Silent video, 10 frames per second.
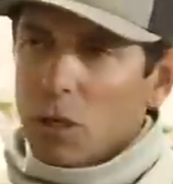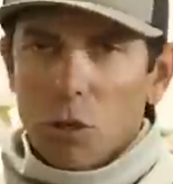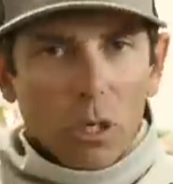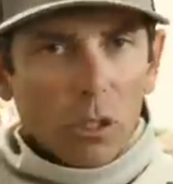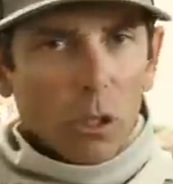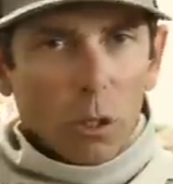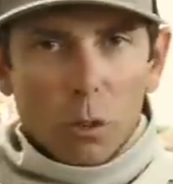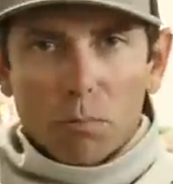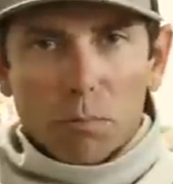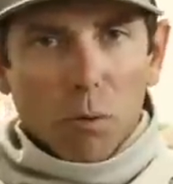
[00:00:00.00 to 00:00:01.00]
You could
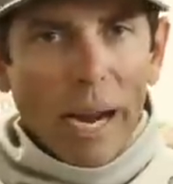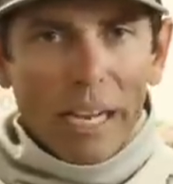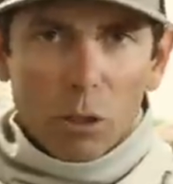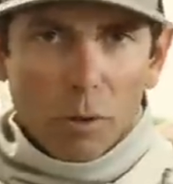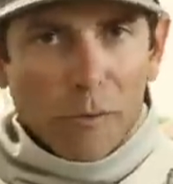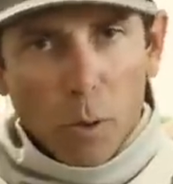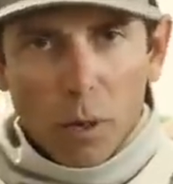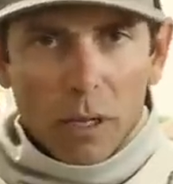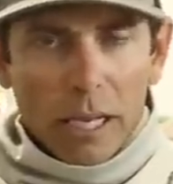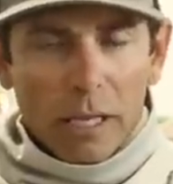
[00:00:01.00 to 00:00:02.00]
do braid to a
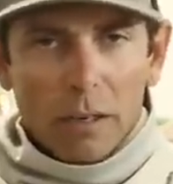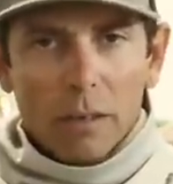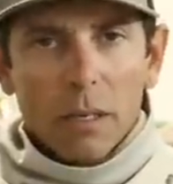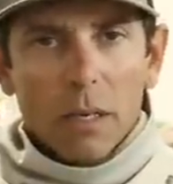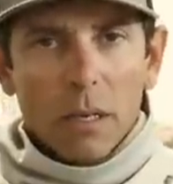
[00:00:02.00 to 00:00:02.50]
floor leader.